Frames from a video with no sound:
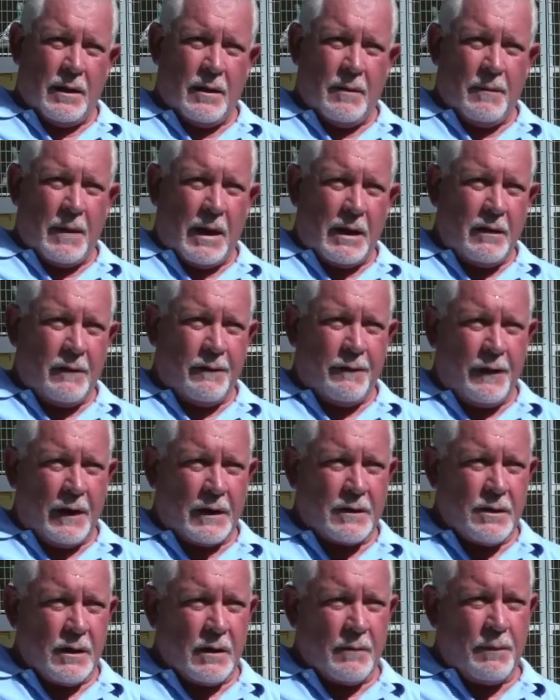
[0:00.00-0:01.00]
The
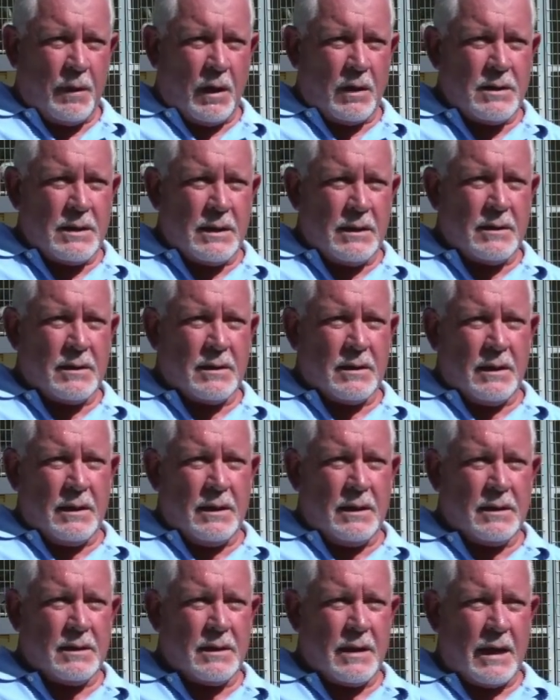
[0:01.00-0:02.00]
manufacturing process
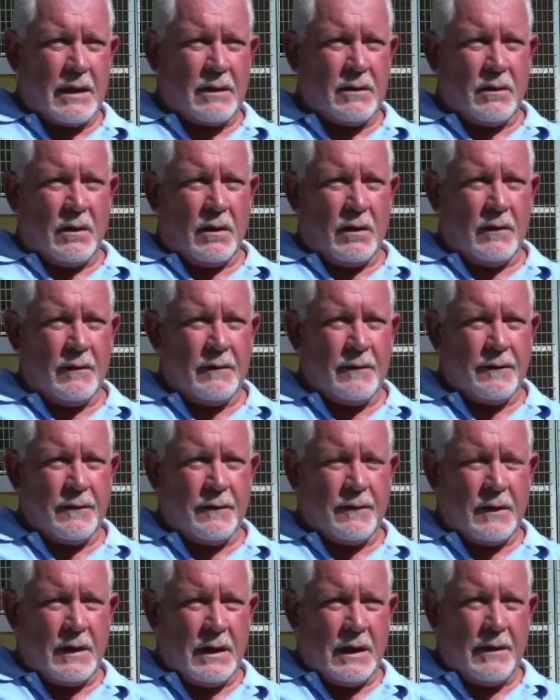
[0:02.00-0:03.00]
is that of
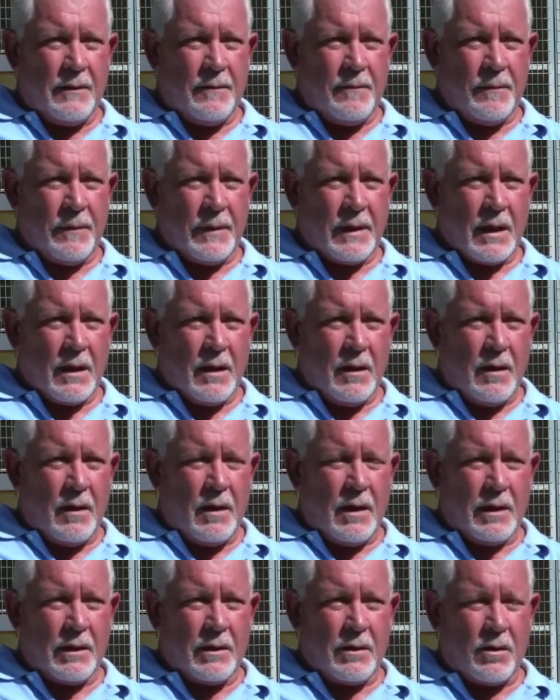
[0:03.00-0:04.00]

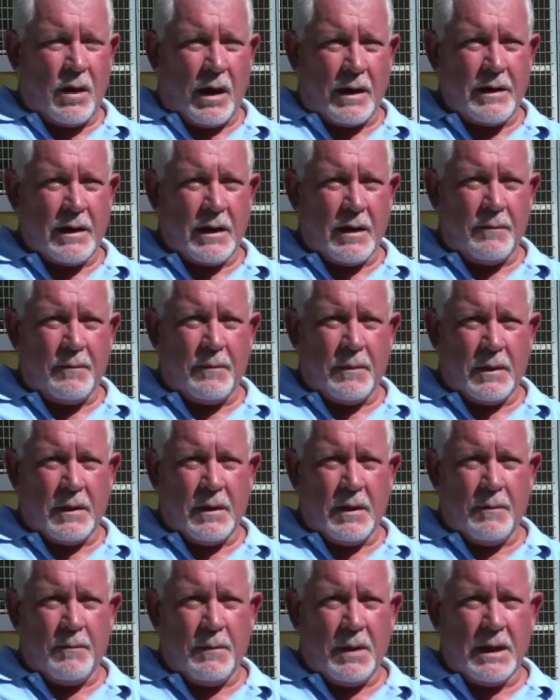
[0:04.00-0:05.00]
grinding up,
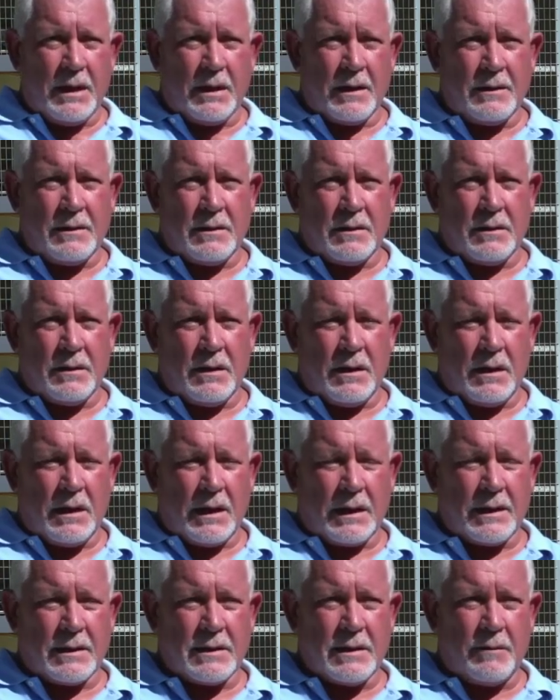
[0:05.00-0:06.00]
milling it,
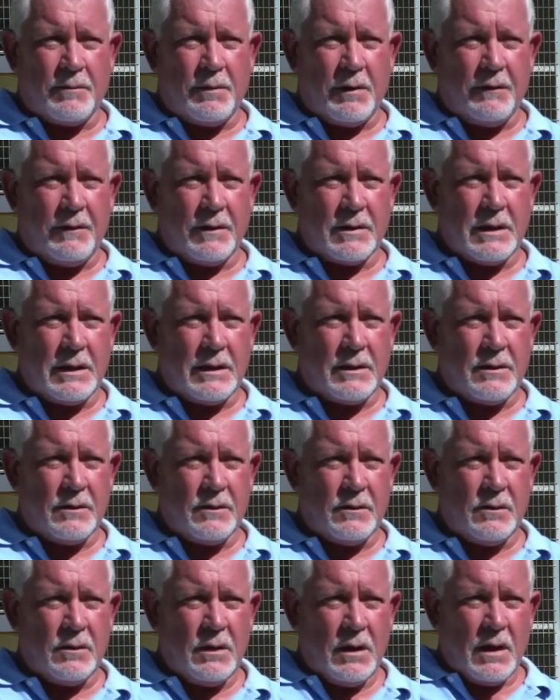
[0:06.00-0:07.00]
like I said previously,
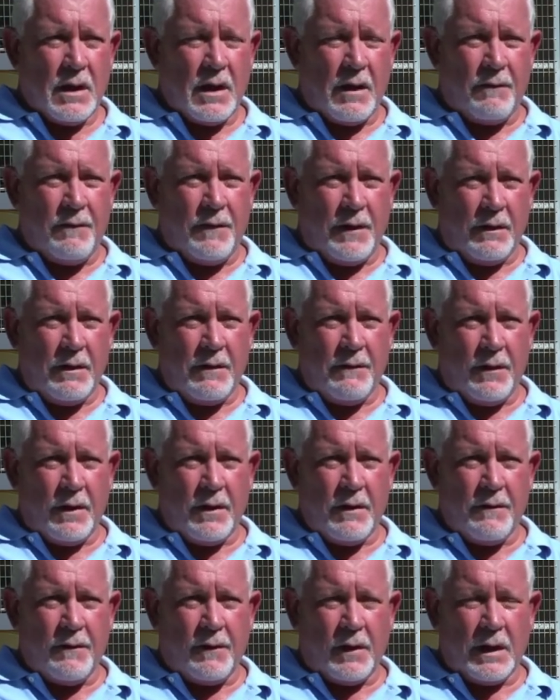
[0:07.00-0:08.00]
to a very,
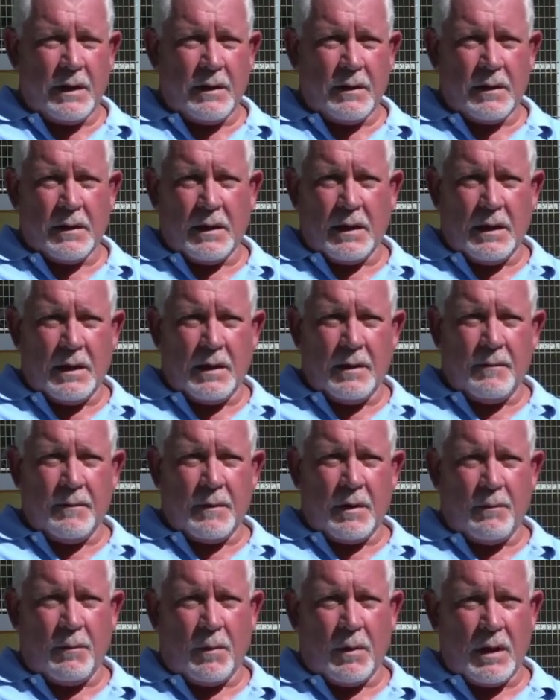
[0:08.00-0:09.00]
very fine
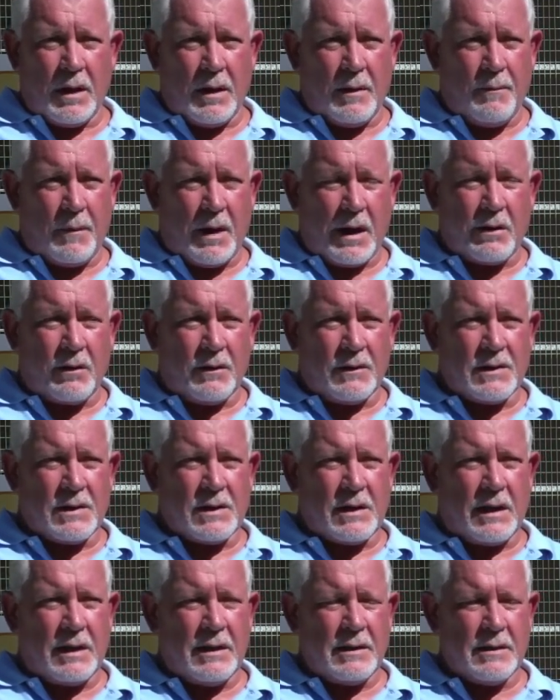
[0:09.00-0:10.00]
micron
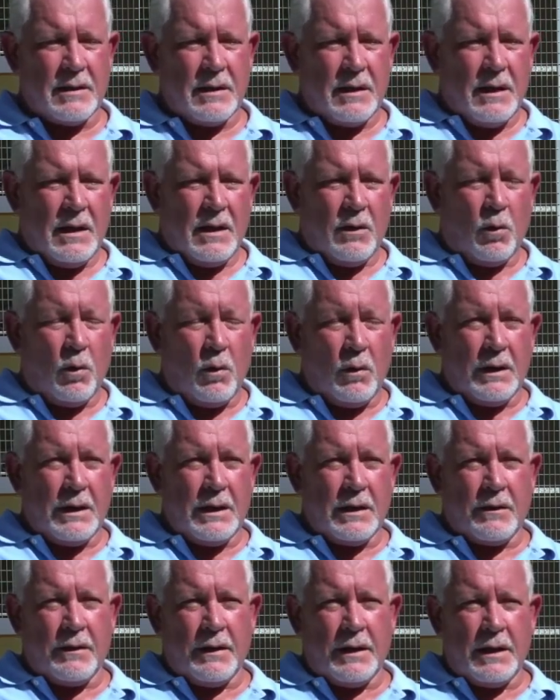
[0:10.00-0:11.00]
size, all the
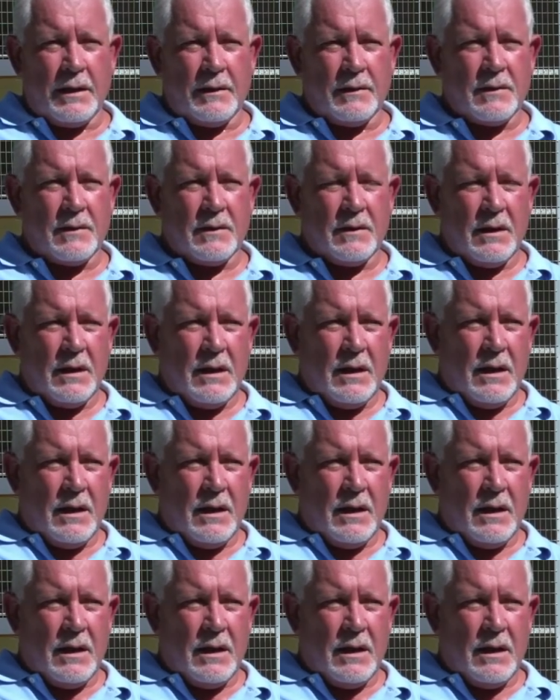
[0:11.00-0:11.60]
ingredients.